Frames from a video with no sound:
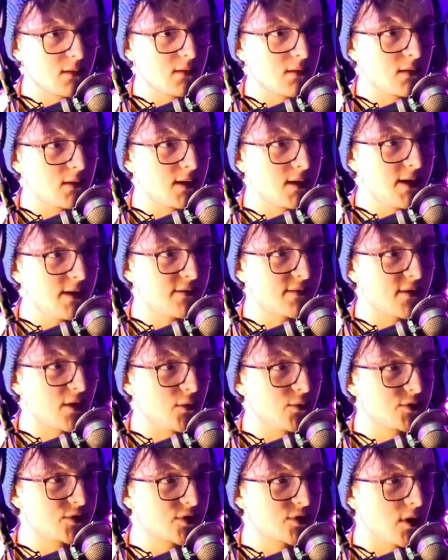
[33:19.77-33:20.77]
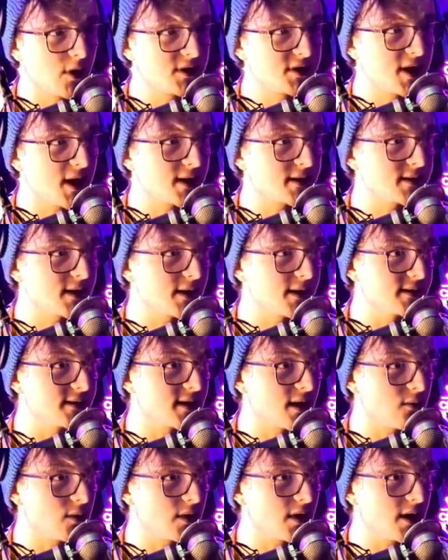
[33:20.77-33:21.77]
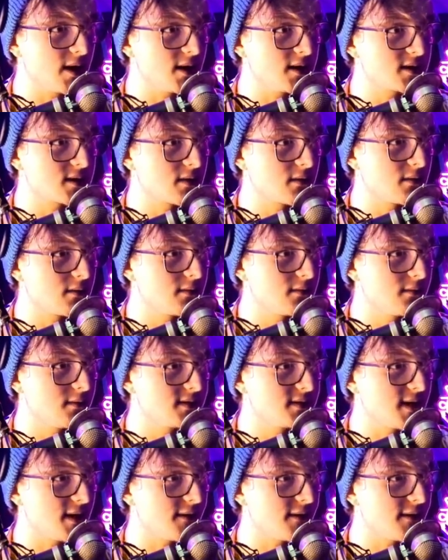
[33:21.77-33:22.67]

Letho Scottish accent. Is that what it is? Is that